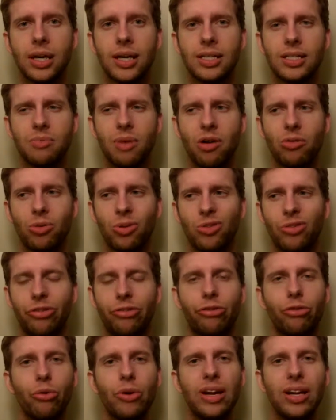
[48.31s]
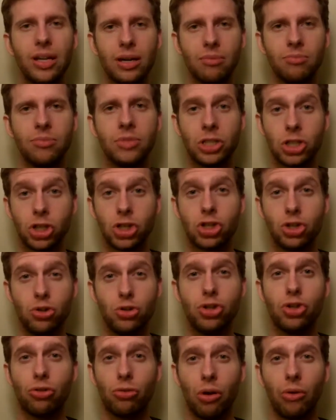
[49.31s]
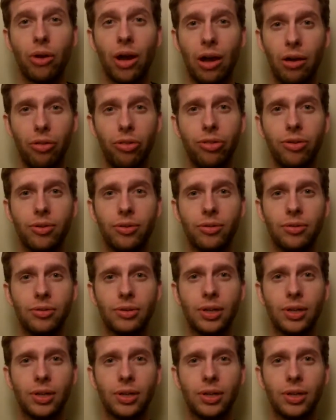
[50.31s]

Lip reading: It's about freedom to choose your own health.